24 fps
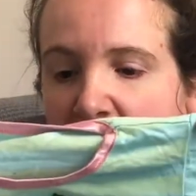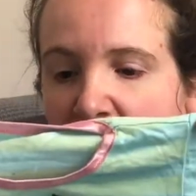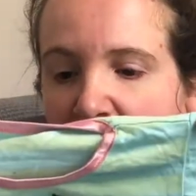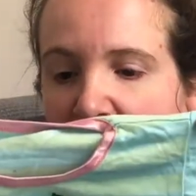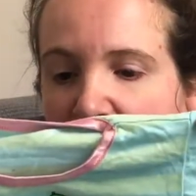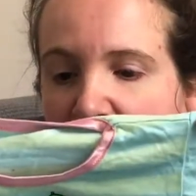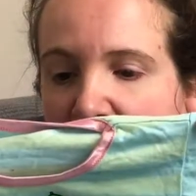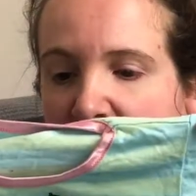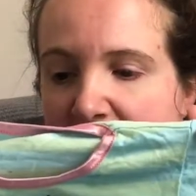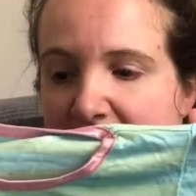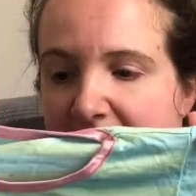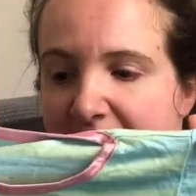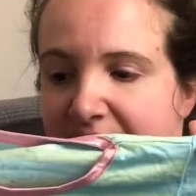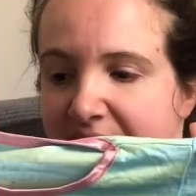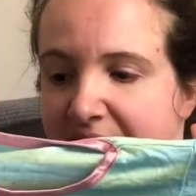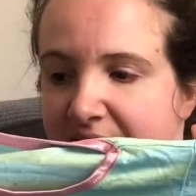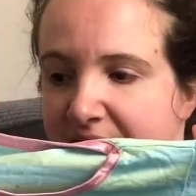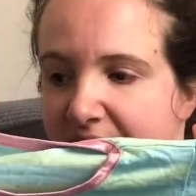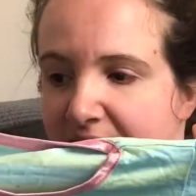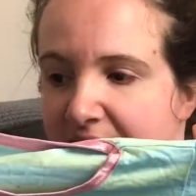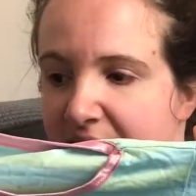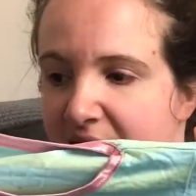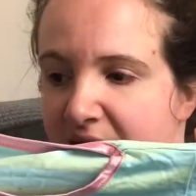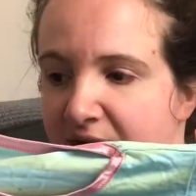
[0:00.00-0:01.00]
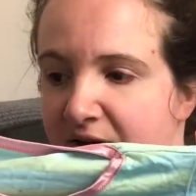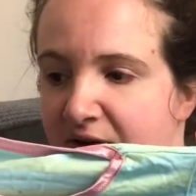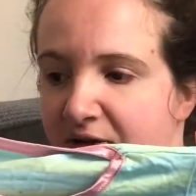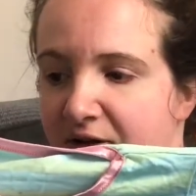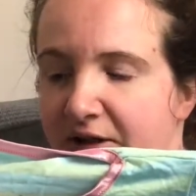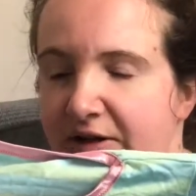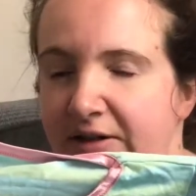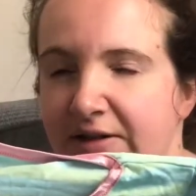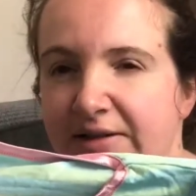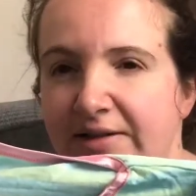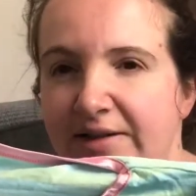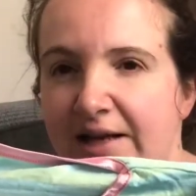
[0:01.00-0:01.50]
And it got
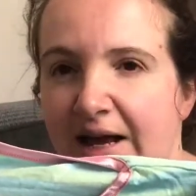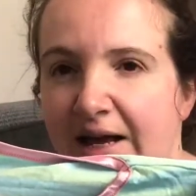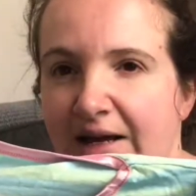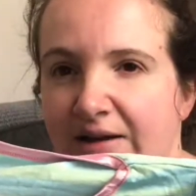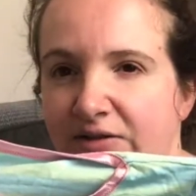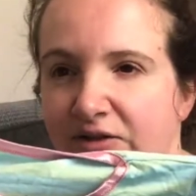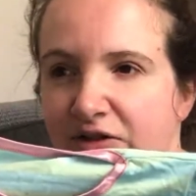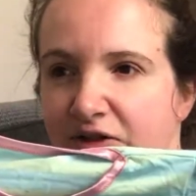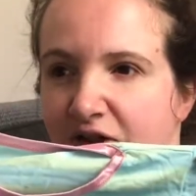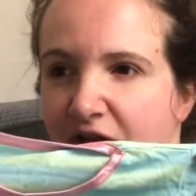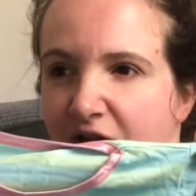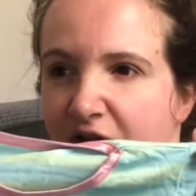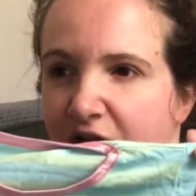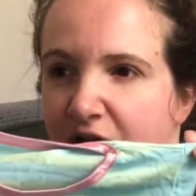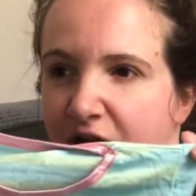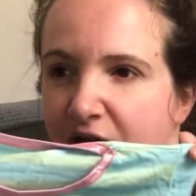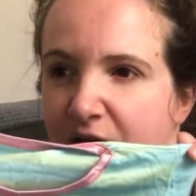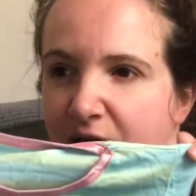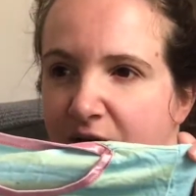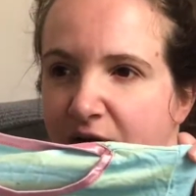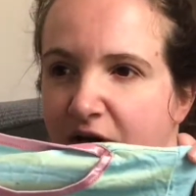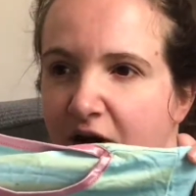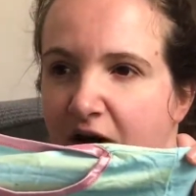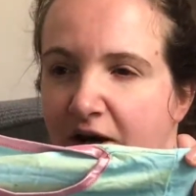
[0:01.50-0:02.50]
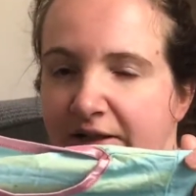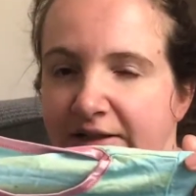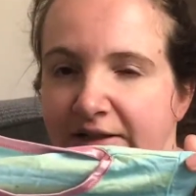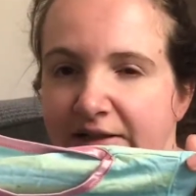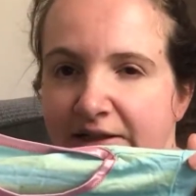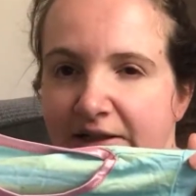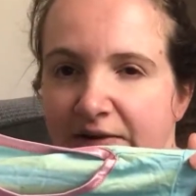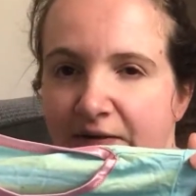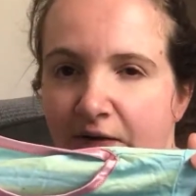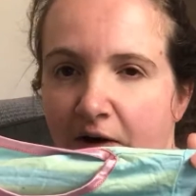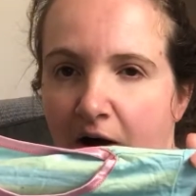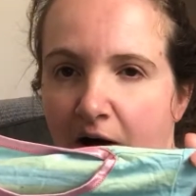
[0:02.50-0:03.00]
it down to
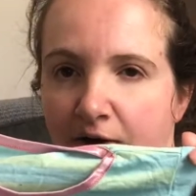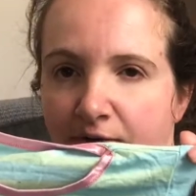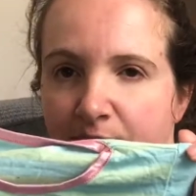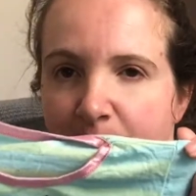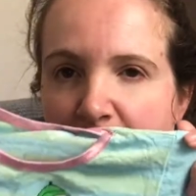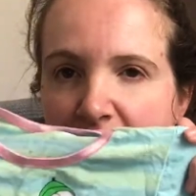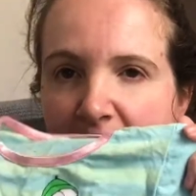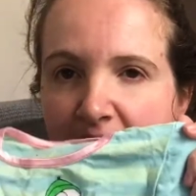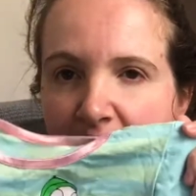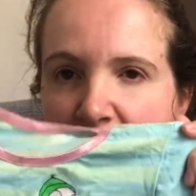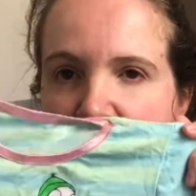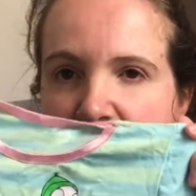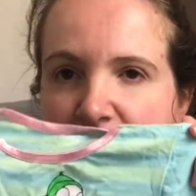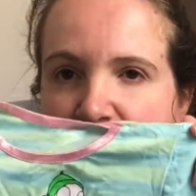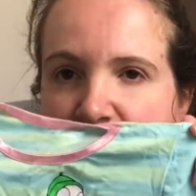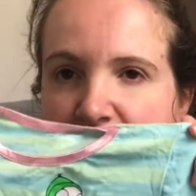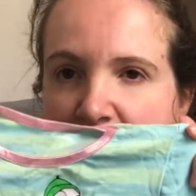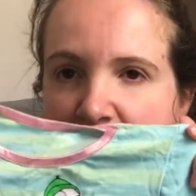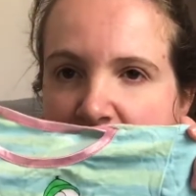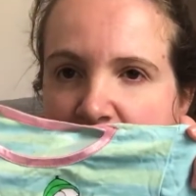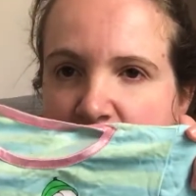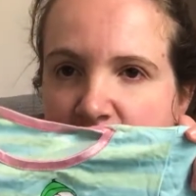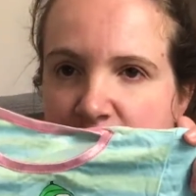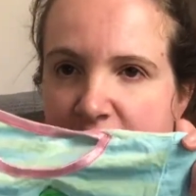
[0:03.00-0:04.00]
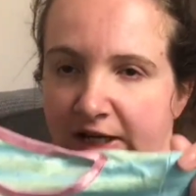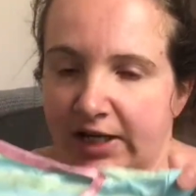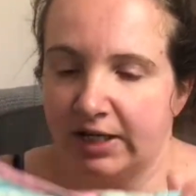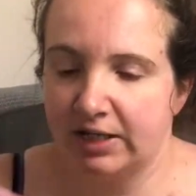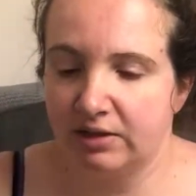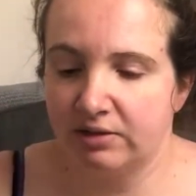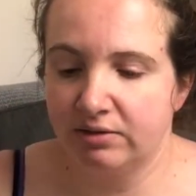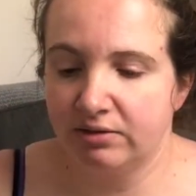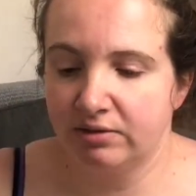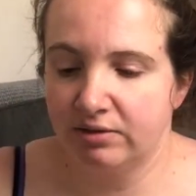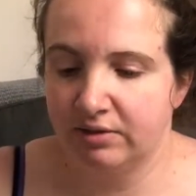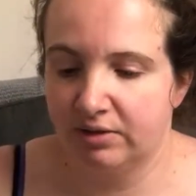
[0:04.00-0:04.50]
95p in the flash
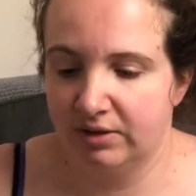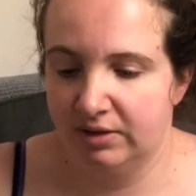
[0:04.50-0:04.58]
sale.